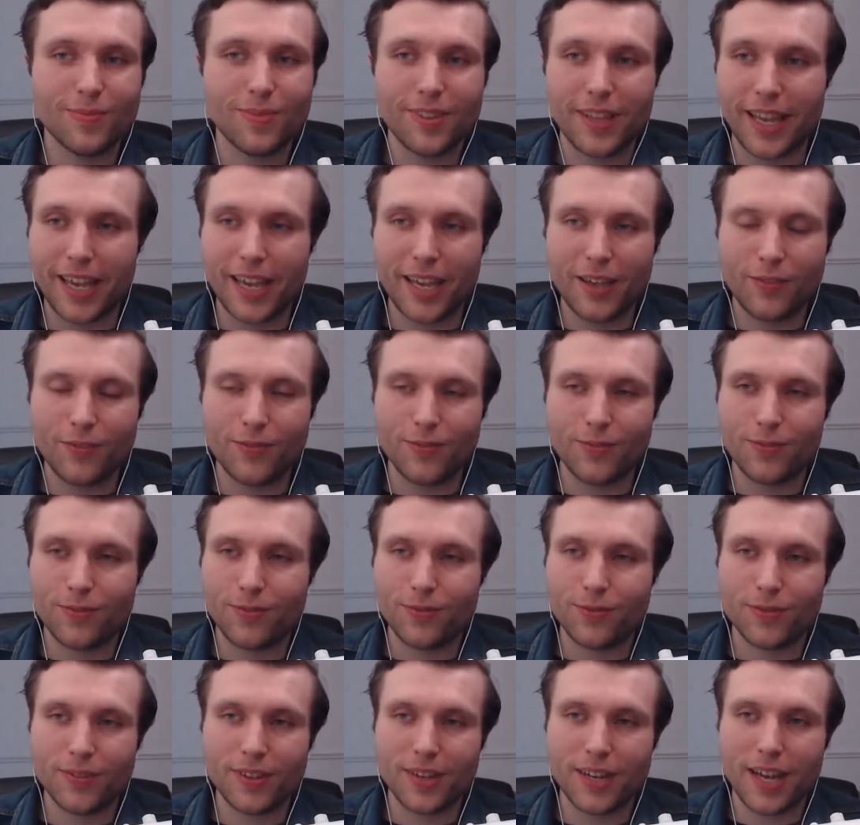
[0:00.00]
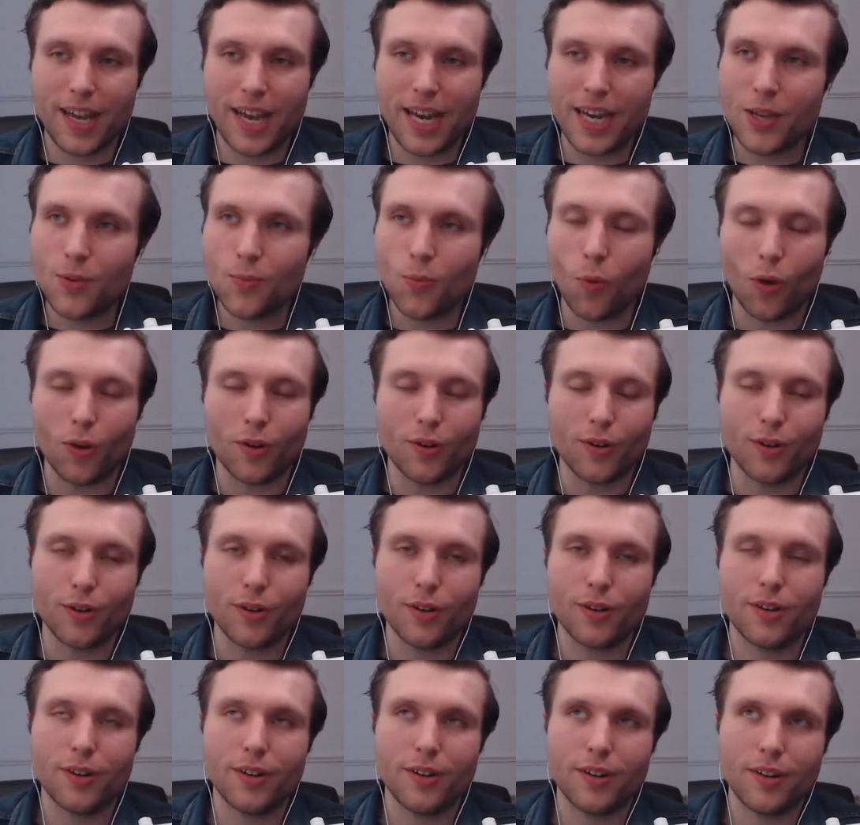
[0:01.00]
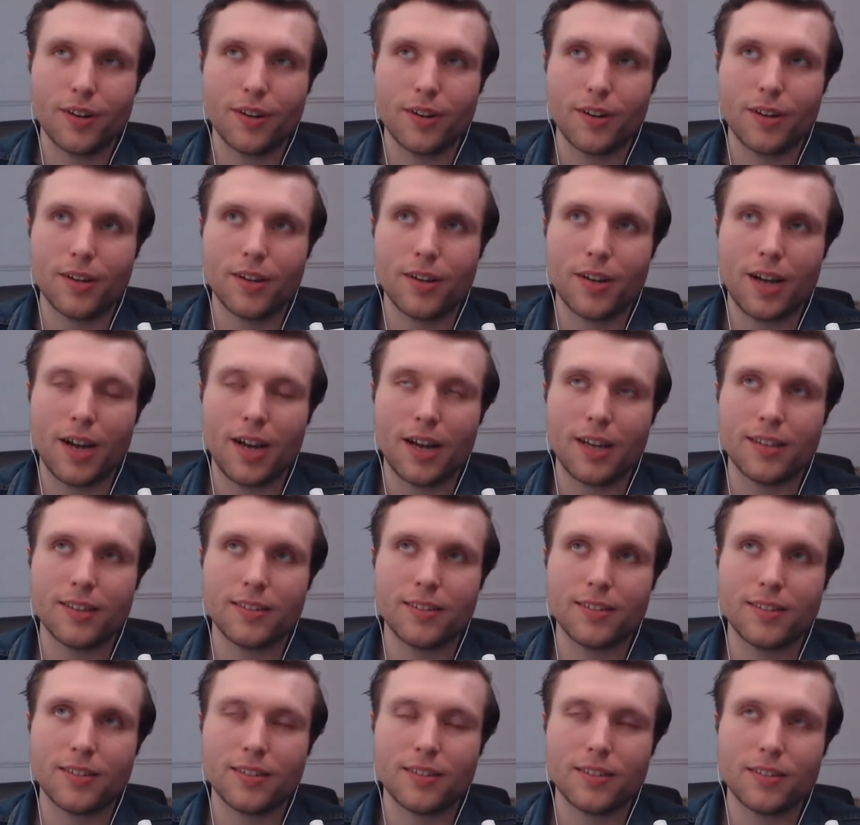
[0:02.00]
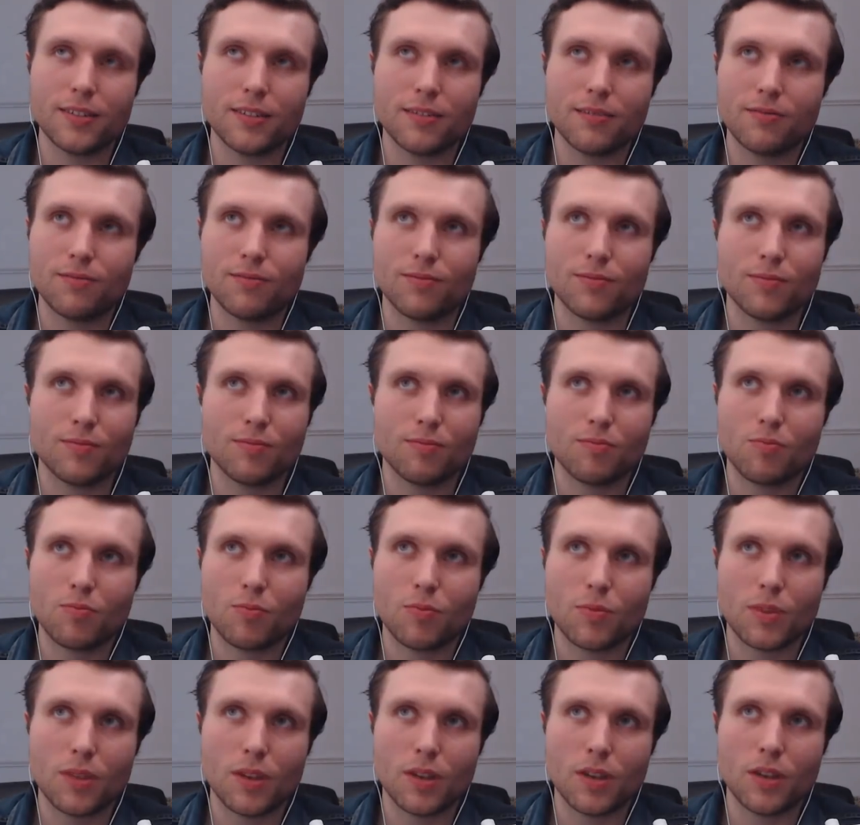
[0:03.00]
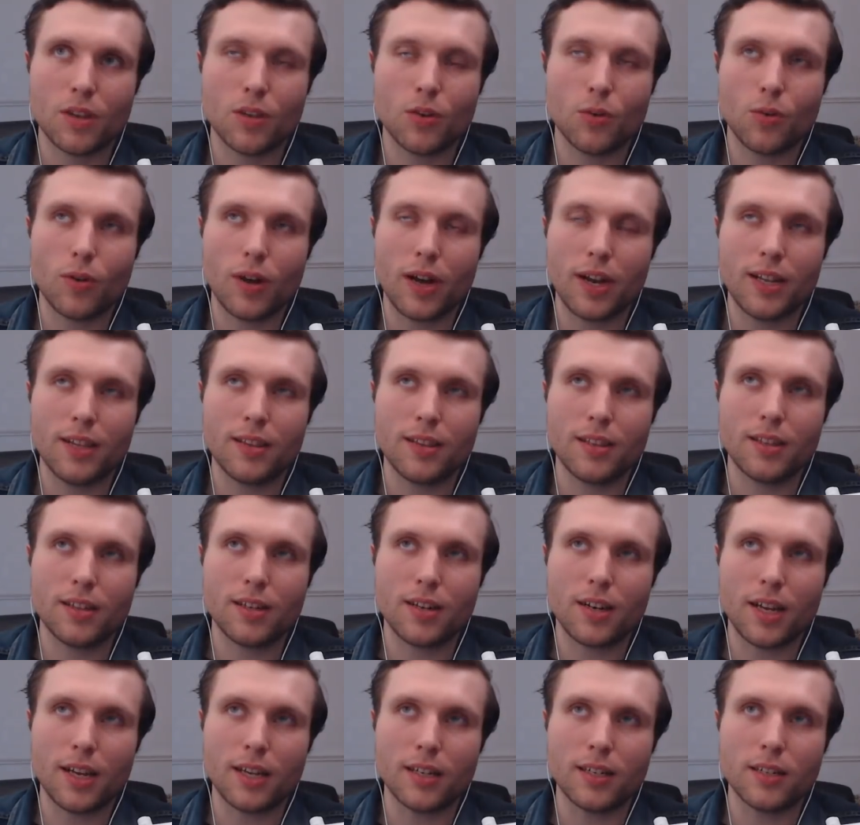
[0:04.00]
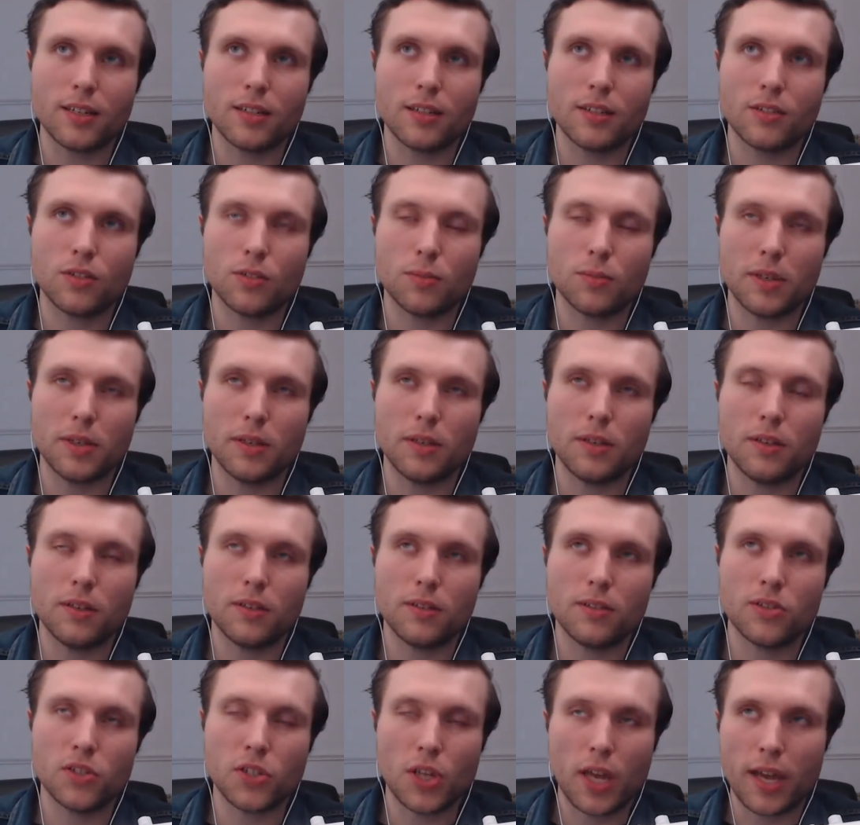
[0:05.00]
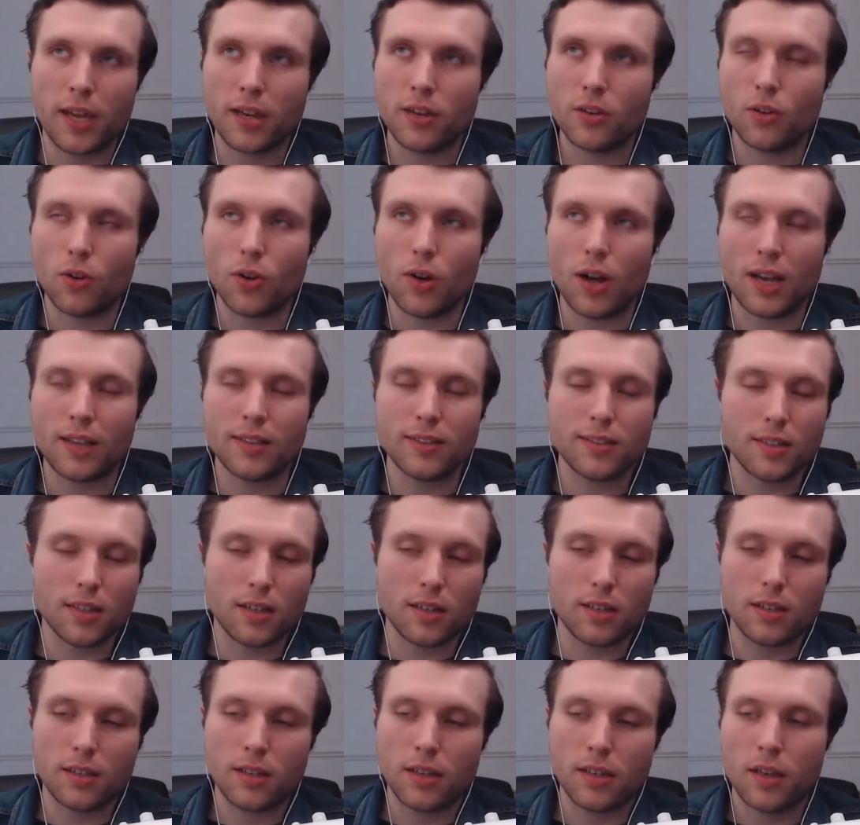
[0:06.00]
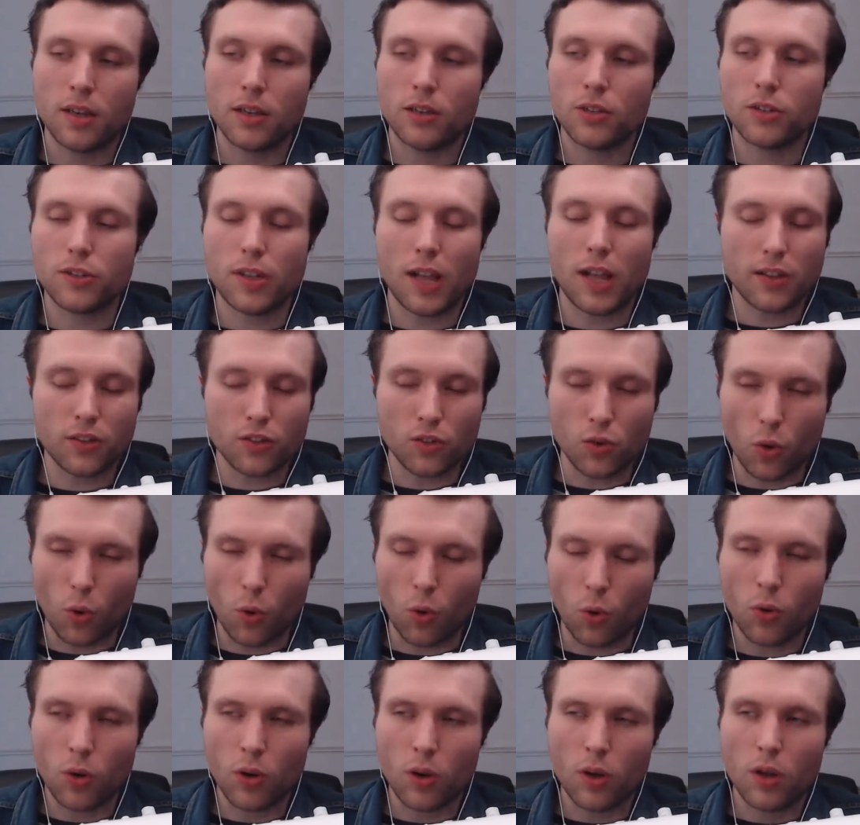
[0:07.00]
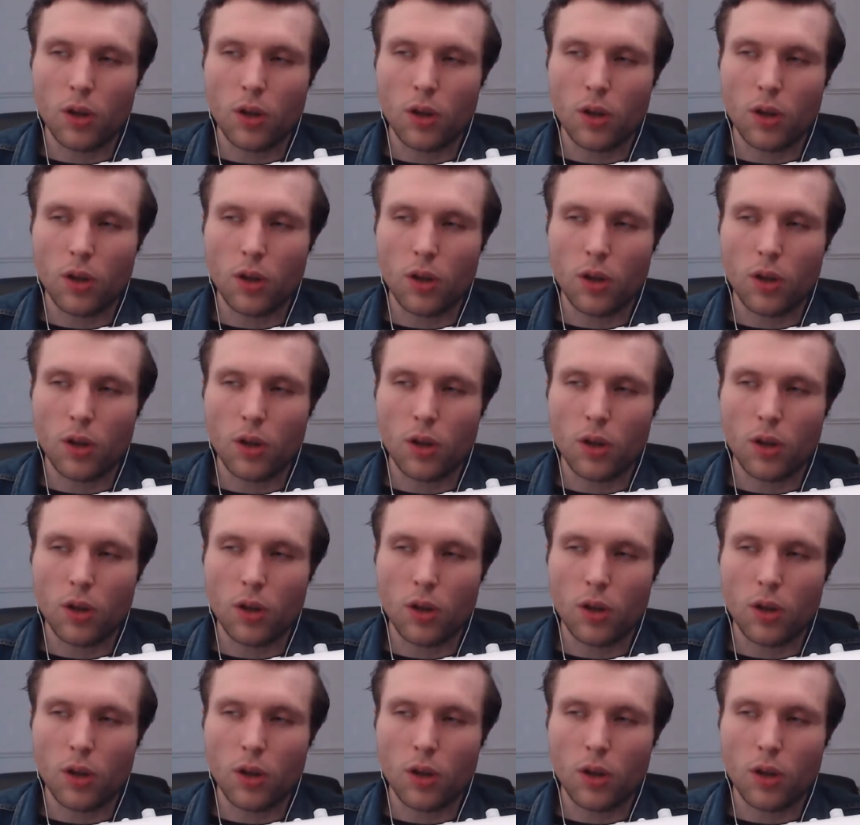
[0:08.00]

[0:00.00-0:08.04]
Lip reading: If anyone has anything that'd like to be said or answered, just let us know.